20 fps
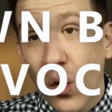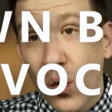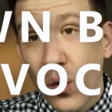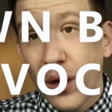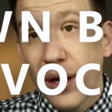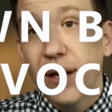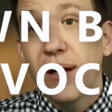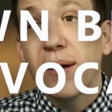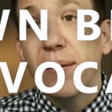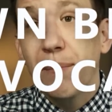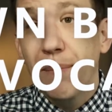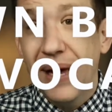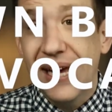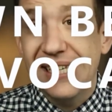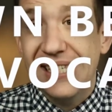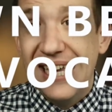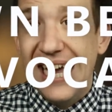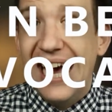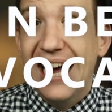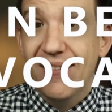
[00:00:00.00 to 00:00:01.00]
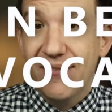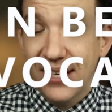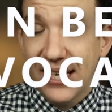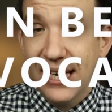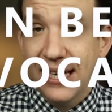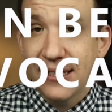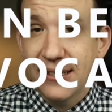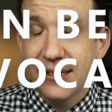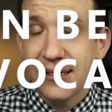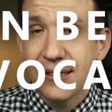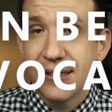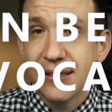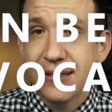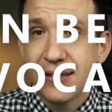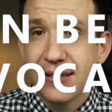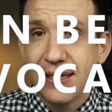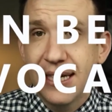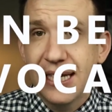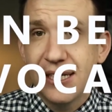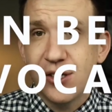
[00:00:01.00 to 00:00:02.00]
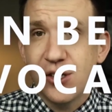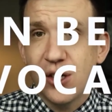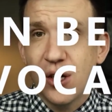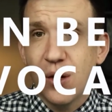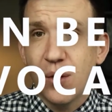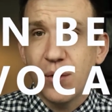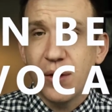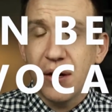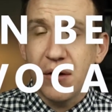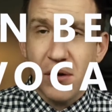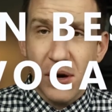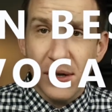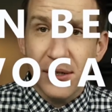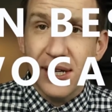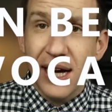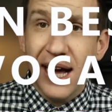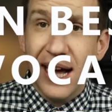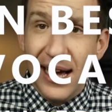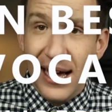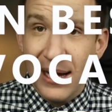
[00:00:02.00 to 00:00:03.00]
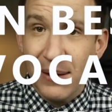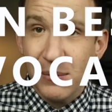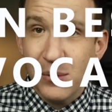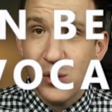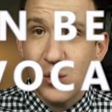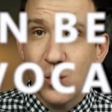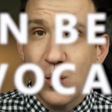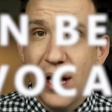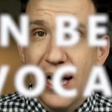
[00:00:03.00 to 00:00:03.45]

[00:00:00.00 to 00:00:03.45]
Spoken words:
own best advocate. And so there are times